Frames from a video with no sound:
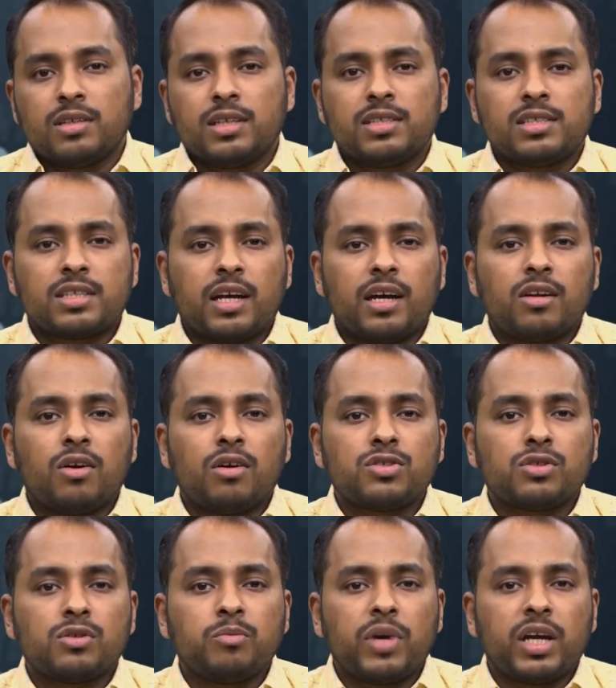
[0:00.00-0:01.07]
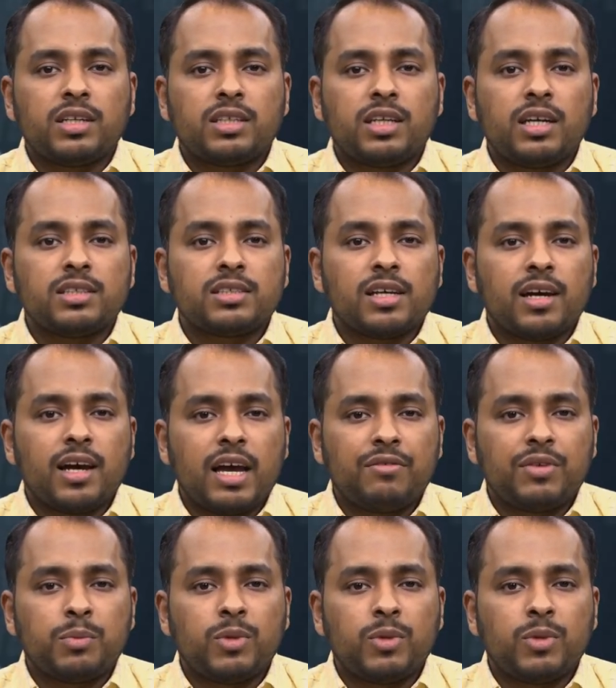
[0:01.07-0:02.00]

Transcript: Israel also maintains a heavy